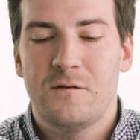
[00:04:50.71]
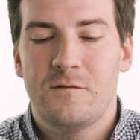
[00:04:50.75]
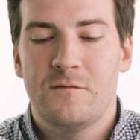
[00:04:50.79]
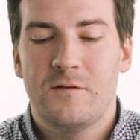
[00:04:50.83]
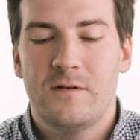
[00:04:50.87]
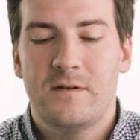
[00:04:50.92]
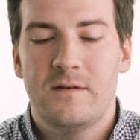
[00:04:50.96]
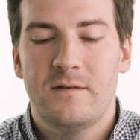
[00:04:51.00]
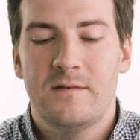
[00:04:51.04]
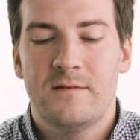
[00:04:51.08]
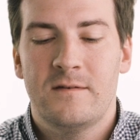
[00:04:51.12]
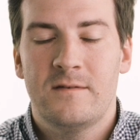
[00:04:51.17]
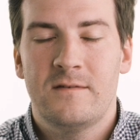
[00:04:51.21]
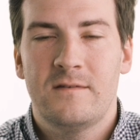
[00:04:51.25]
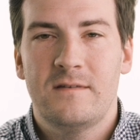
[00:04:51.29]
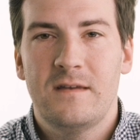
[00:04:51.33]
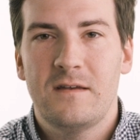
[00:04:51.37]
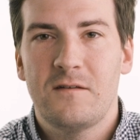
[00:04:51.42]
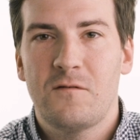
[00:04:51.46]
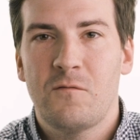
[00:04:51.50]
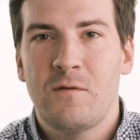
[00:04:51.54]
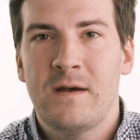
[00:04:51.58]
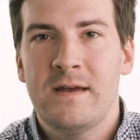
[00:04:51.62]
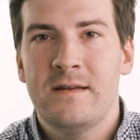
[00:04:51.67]
of a
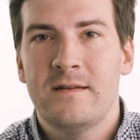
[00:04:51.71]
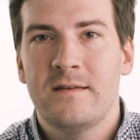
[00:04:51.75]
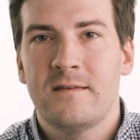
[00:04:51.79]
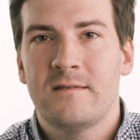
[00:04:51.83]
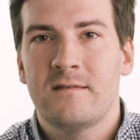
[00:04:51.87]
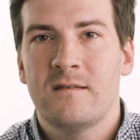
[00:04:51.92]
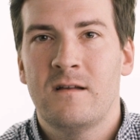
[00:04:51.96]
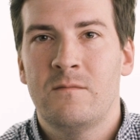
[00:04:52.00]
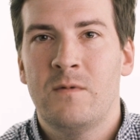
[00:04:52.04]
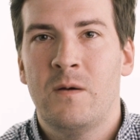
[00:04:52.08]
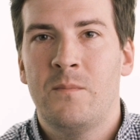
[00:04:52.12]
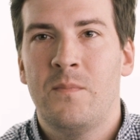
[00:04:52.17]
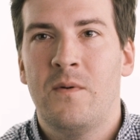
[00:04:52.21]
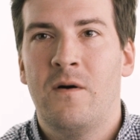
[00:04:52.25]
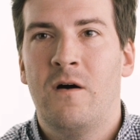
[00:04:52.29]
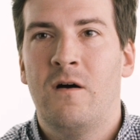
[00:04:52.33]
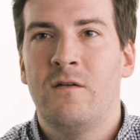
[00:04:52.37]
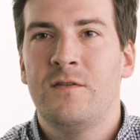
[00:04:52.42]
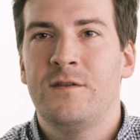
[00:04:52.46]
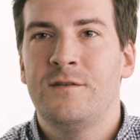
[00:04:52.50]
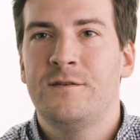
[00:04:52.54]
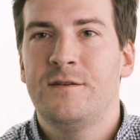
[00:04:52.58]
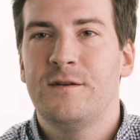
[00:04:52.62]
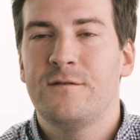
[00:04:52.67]
succinct way to sum up
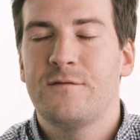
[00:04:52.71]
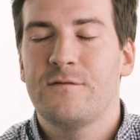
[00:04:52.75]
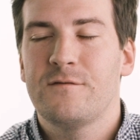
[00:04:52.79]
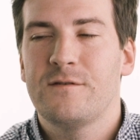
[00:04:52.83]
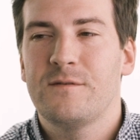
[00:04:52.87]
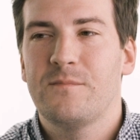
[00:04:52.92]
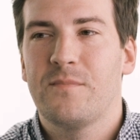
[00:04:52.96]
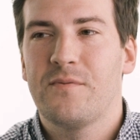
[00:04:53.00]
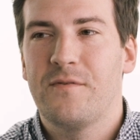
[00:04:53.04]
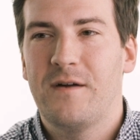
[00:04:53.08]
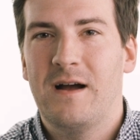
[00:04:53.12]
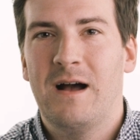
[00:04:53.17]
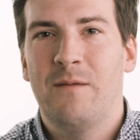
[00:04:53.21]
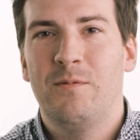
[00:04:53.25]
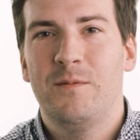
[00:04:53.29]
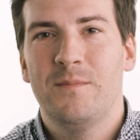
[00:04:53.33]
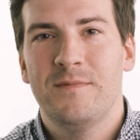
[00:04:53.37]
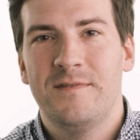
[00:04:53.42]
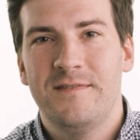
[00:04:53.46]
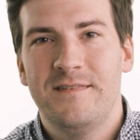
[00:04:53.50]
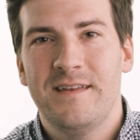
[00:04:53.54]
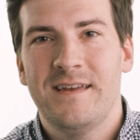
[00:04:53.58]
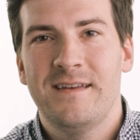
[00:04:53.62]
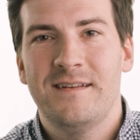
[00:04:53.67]
all the different
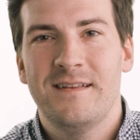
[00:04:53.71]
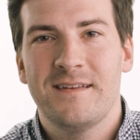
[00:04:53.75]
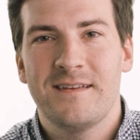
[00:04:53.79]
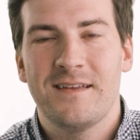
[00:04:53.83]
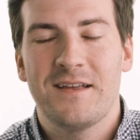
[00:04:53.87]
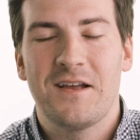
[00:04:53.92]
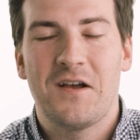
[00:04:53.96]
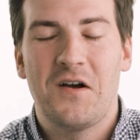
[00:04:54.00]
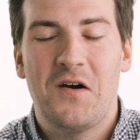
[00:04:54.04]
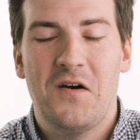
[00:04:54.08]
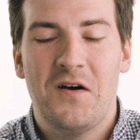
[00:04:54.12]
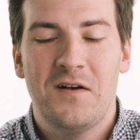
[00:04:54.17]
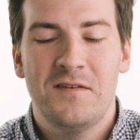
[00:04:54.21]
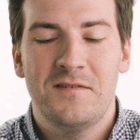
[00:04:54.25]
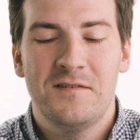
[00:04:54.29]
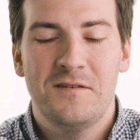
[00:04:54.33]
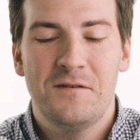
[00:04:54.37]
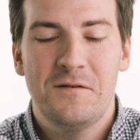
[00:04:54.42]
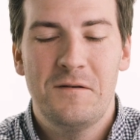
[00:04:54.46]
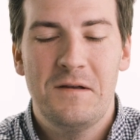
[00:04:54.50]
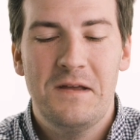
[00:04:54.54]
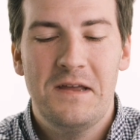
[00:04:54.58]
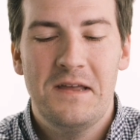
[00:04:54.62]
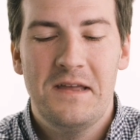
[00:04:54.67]
problems data can cause
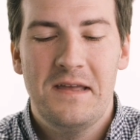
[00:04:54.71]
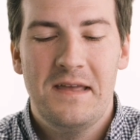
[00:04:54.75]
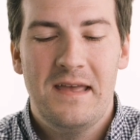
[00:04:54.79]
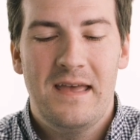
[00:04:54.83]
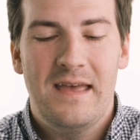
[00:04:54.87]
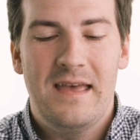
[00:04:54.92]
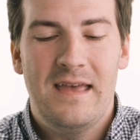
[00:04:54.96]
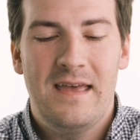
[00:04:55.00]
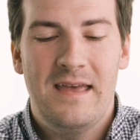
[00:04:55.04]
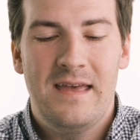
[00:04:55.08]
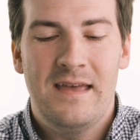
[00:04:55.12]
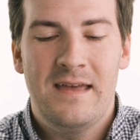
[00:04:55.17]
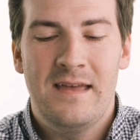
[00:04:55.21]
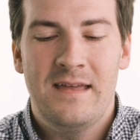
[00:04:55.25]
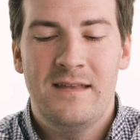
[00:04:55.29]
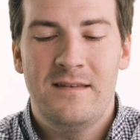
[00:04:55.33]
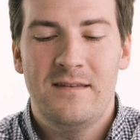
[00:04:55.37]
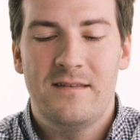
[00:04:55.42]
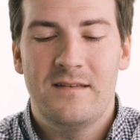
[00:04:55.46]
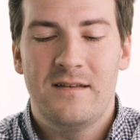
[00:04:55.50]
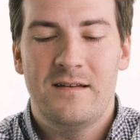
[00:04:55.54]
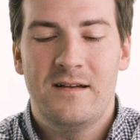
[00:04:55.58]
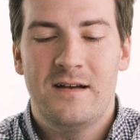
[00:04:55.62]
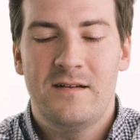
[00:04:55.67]
you,
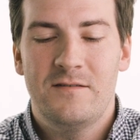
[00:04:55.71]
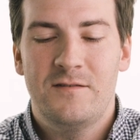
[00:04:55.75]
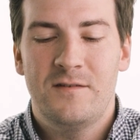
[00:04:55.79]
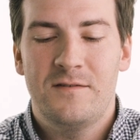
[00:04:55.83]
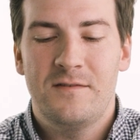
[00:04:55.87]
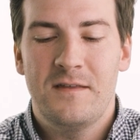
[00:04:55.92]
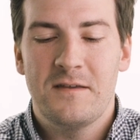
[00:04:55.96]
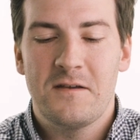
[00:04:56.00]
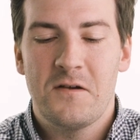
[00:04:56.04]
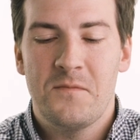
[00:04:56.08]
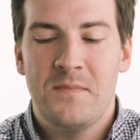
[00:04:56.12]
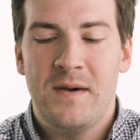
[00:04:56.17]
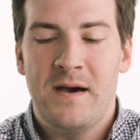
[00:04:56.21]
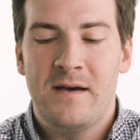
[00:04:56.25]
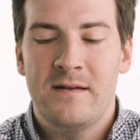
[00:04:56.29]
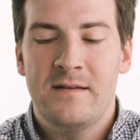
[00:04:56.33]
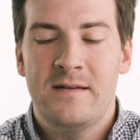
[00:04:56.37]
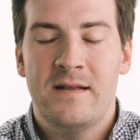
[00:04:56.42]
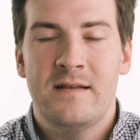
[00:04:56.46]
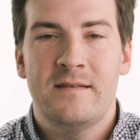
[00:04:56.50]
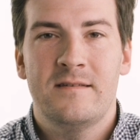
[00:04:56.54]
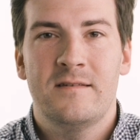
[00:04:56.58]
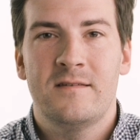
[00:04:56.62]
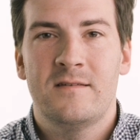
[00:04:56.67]
and just think about
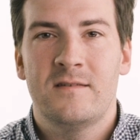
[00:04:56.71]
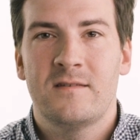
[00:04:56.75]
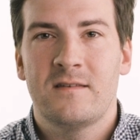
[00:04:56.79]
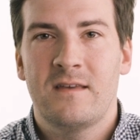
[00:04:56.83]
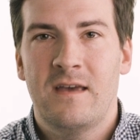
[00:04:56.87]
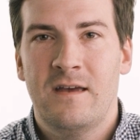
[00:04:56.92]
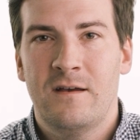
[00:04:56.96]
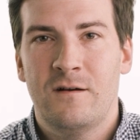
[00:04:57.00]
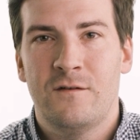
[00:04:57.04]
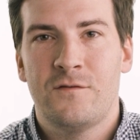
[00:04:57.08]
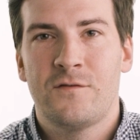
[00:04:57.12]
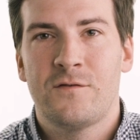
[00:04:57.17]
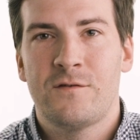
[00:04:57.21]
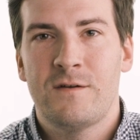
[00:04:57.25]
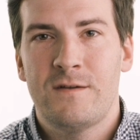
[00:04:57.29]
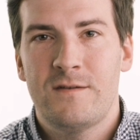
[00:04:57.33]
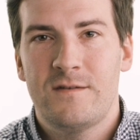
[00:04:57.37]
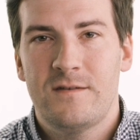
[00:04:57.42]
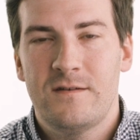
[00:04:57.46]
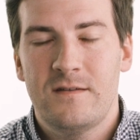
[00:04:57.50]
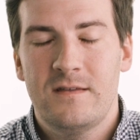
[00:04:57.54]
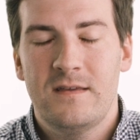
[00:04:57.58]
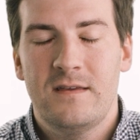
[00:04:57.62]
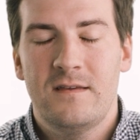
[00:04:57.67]
it as a scale for
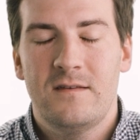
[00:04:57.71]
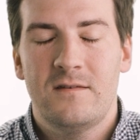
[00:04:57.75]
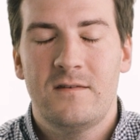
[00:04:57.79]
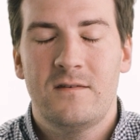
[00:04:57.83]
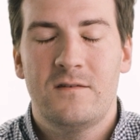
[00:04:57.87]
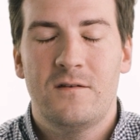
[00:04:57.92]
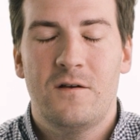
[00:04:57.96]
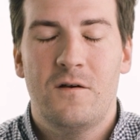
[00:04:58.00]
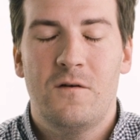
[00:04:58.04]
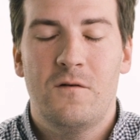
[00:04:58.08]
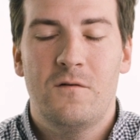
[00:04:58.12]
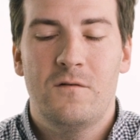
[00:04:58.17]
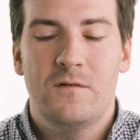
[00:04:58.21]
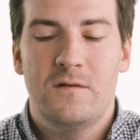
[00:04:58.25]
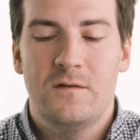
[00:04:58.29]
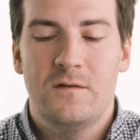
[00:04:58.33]
each of these. So